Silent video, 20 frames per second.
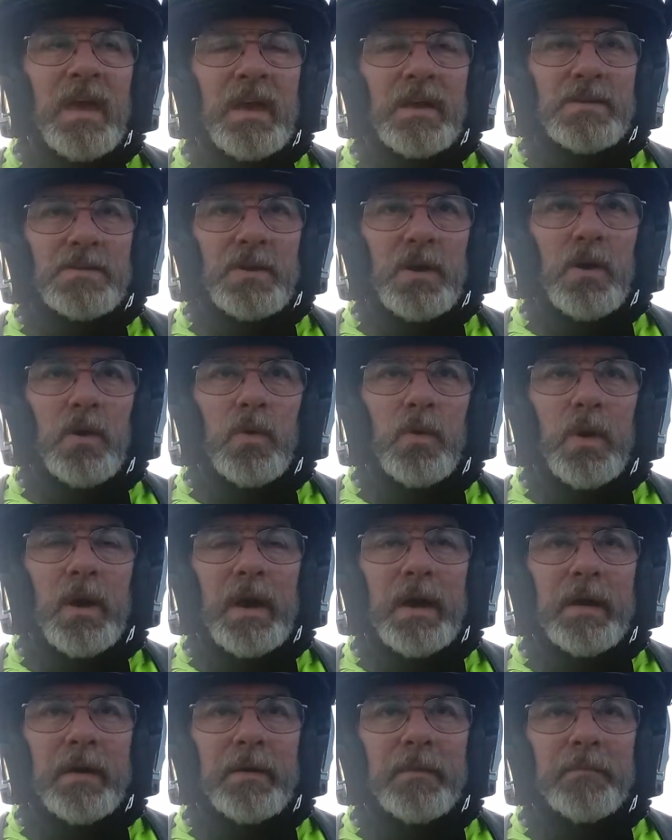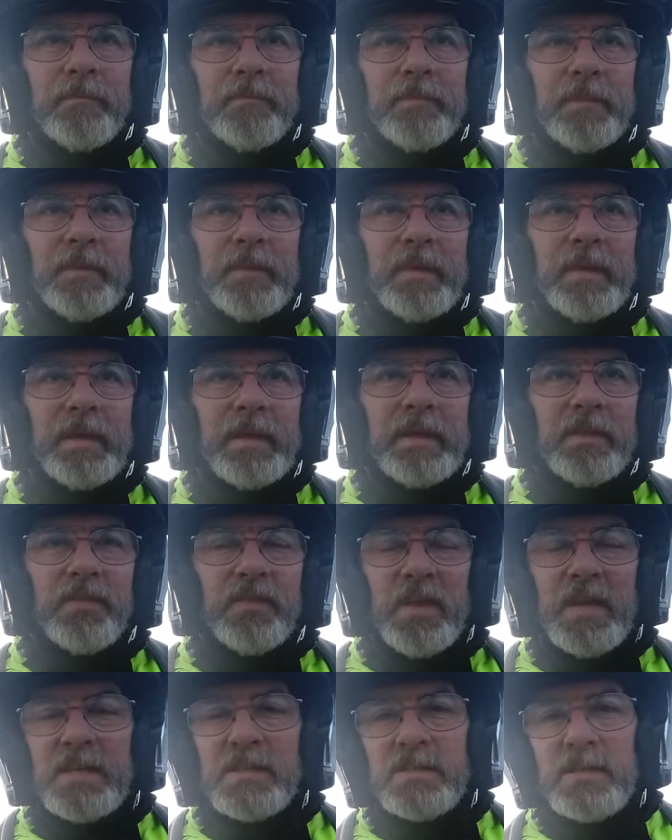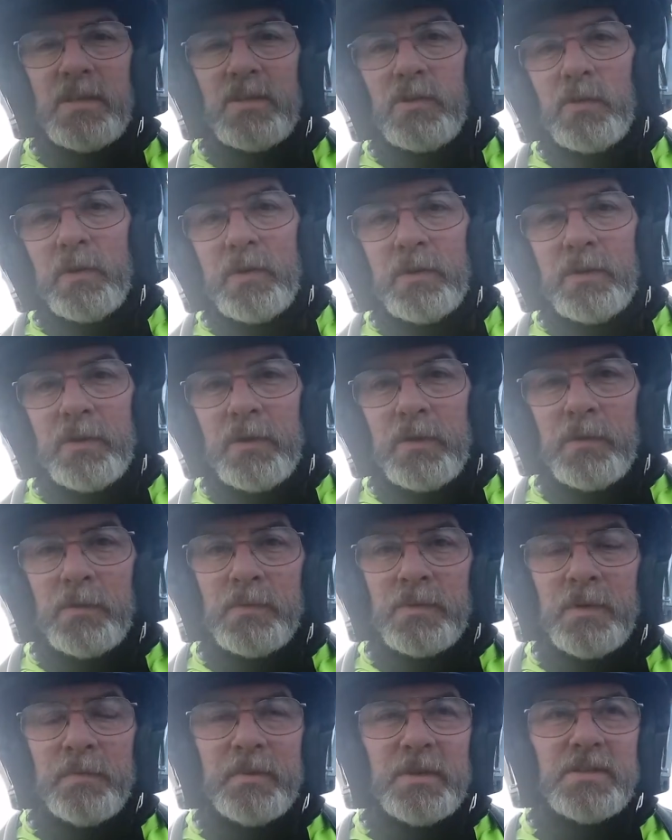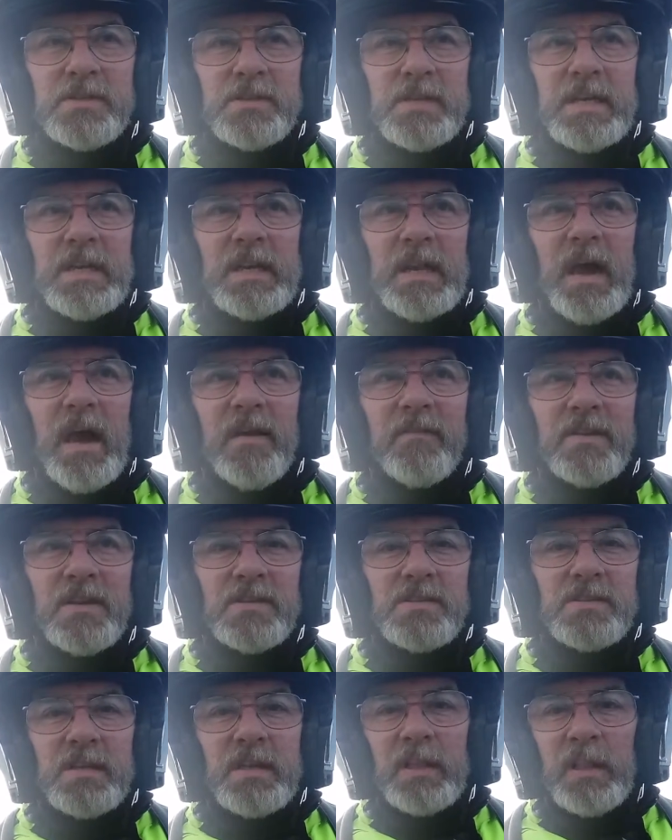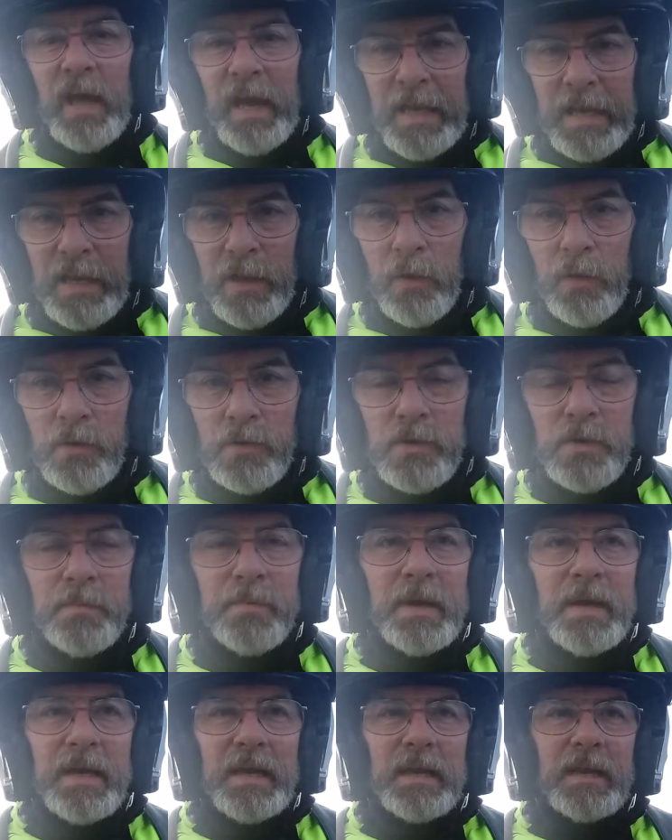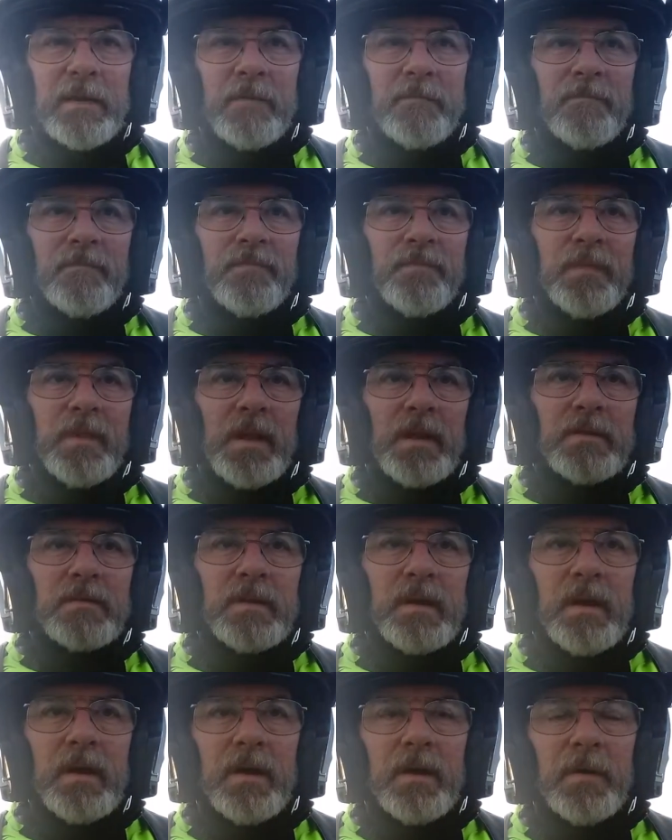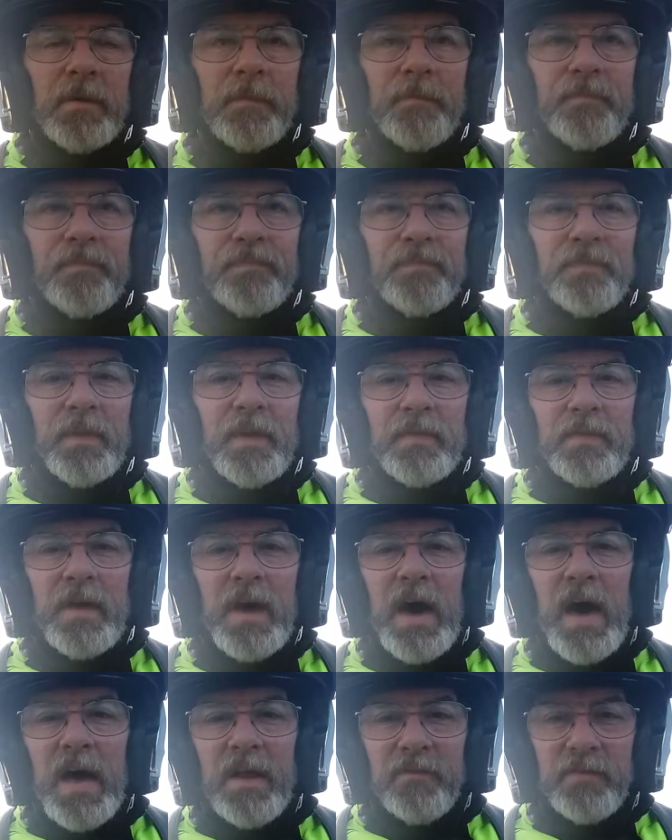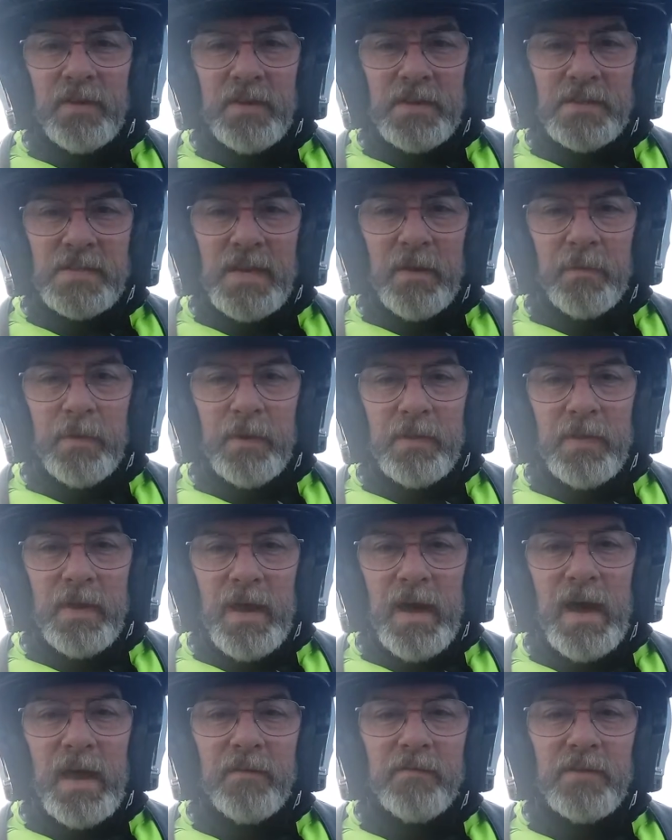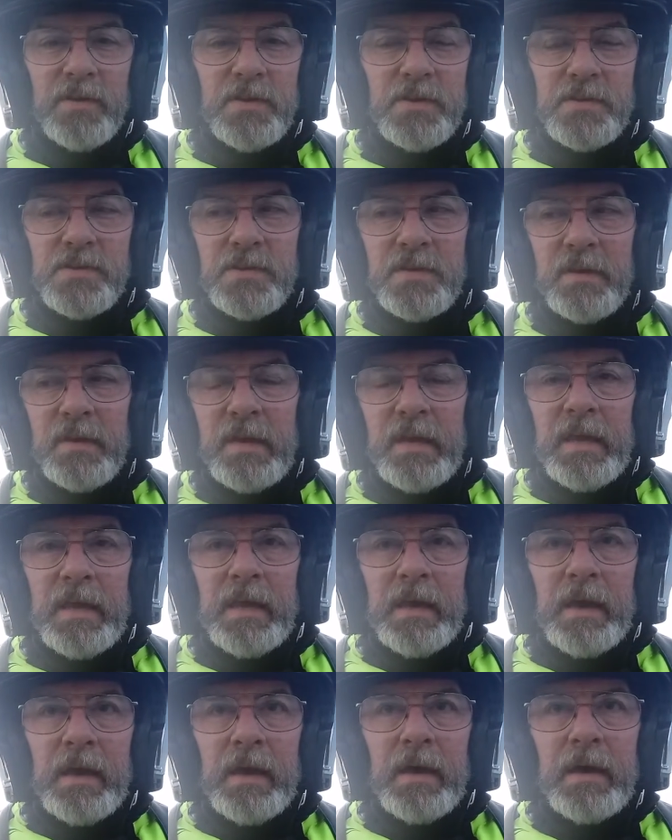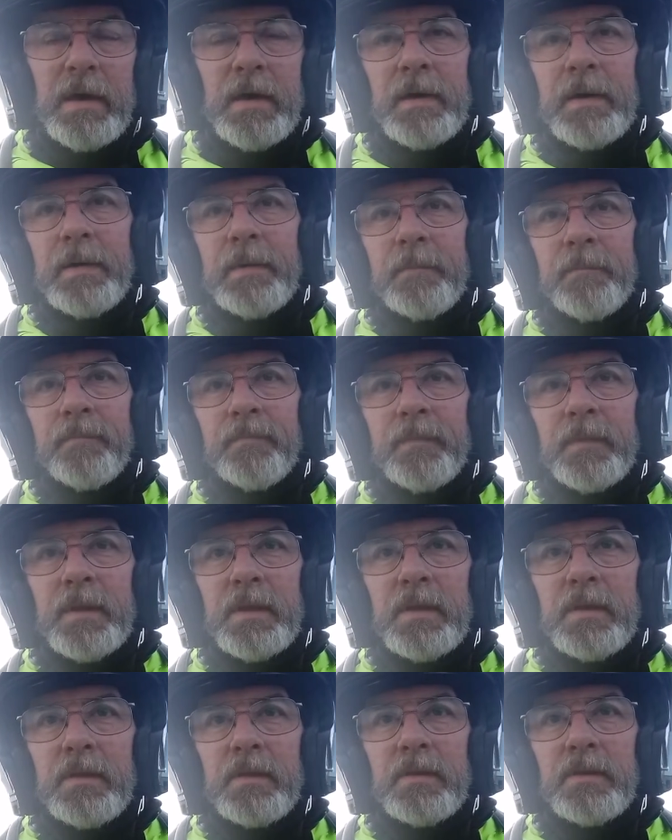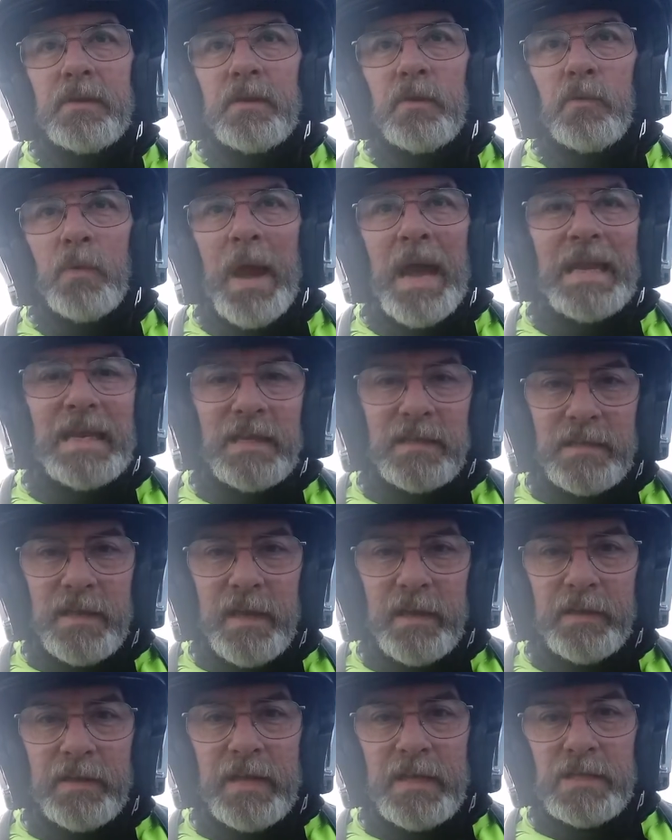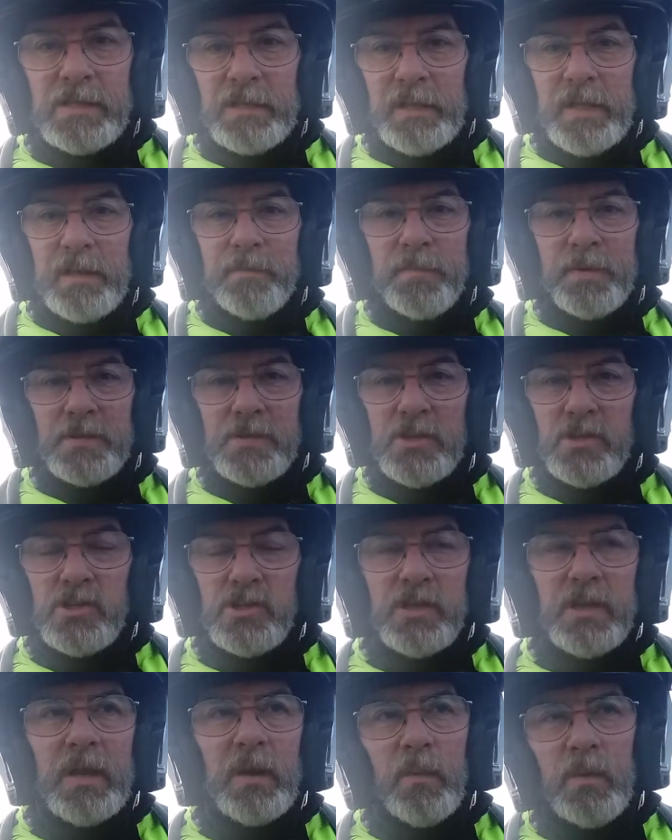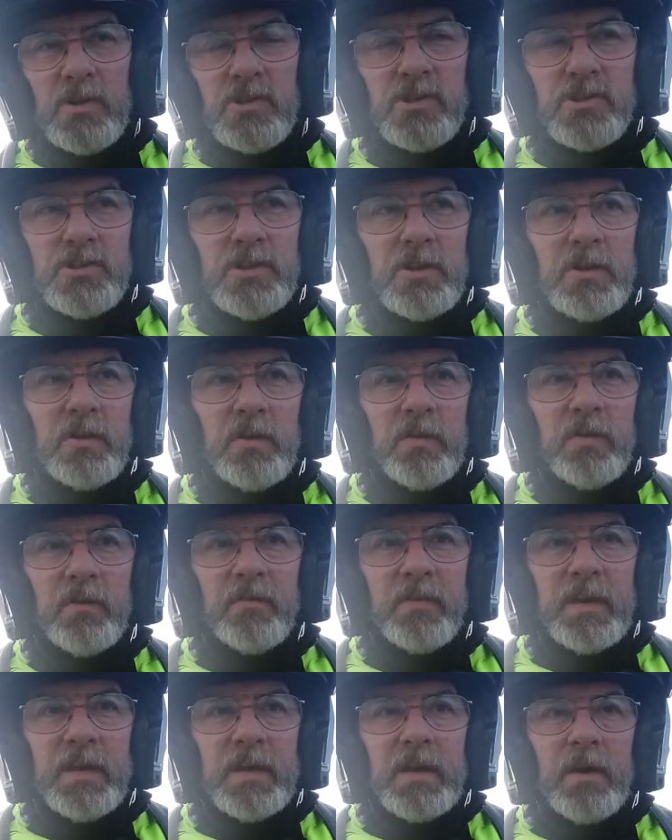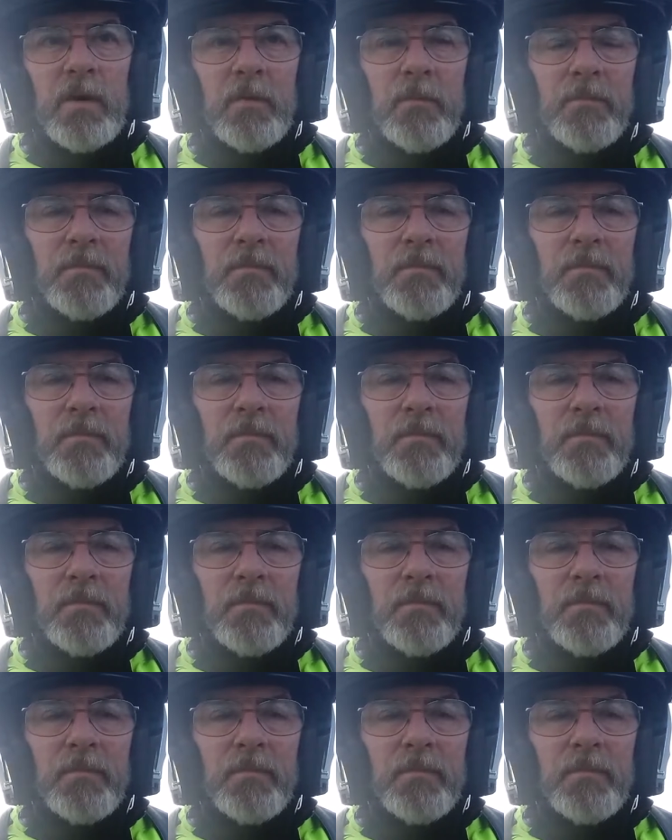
So, um, things that you can do to be seen obviously, lighting on your bike. Um, the high vis, I wear the high vis. Um, your riding techniques, lane positioning, which is in another video.